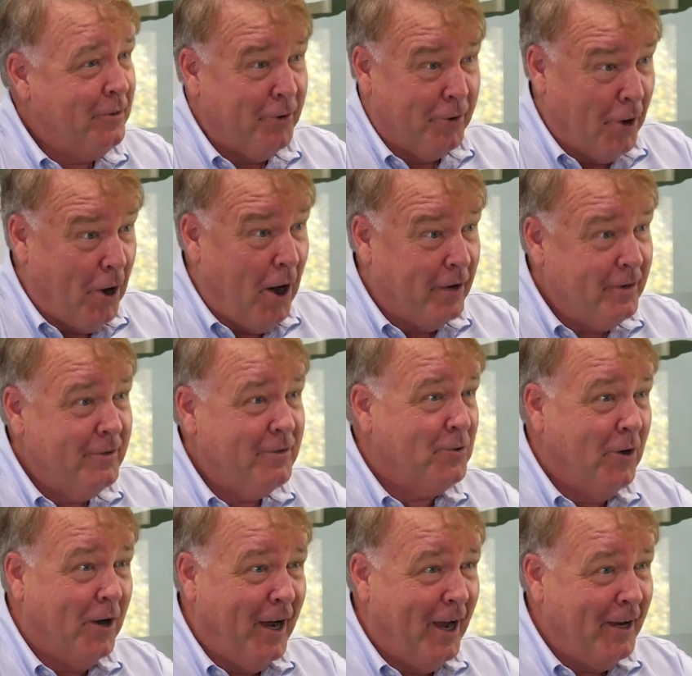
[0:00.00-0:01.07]
They're not.
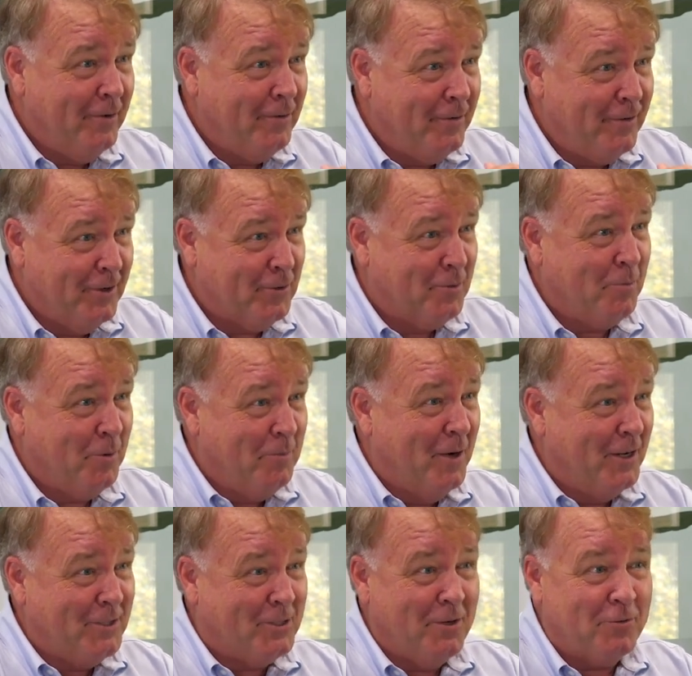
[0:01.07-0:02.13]
So I
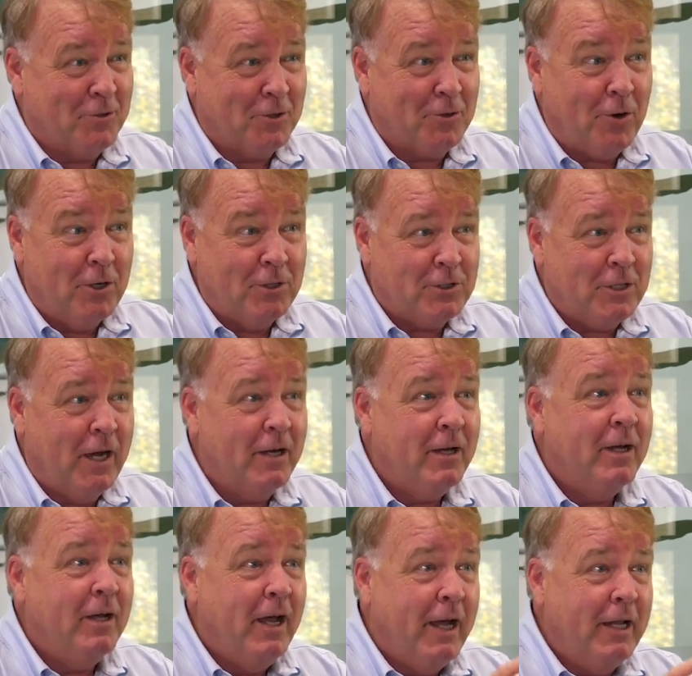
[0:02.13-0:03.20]
discipline myself to cross
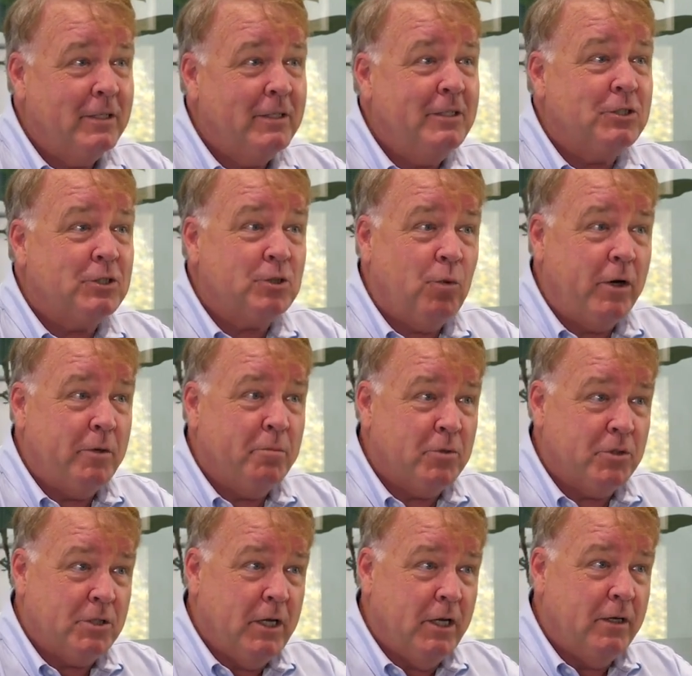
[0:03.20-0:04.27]
out at least
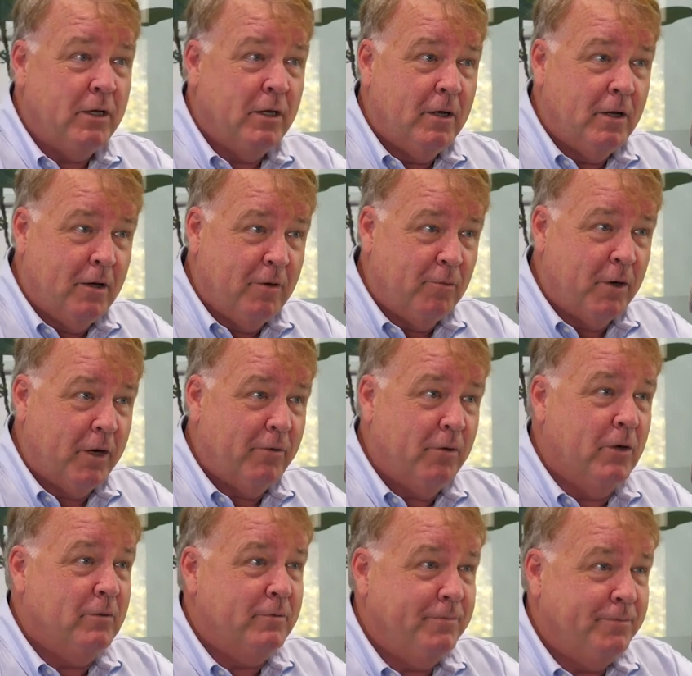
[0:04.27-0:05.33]
20% of what I
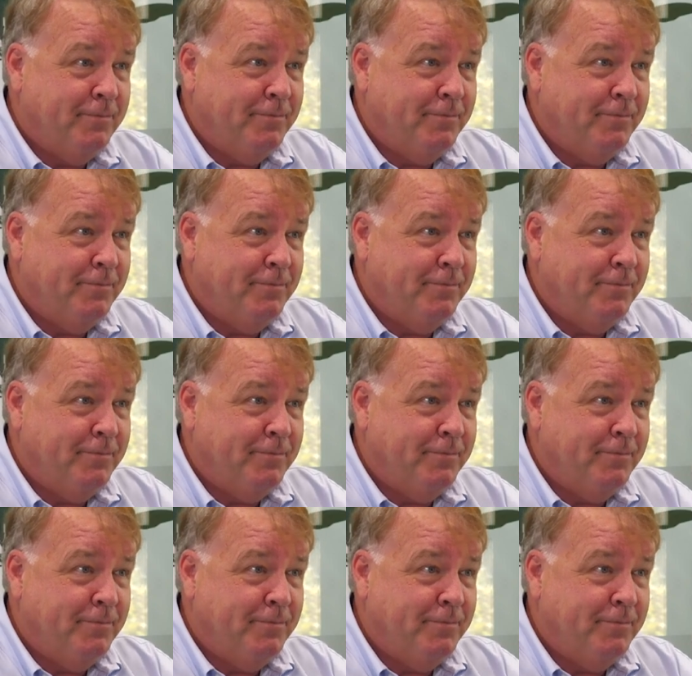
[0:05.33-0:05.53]
wrote.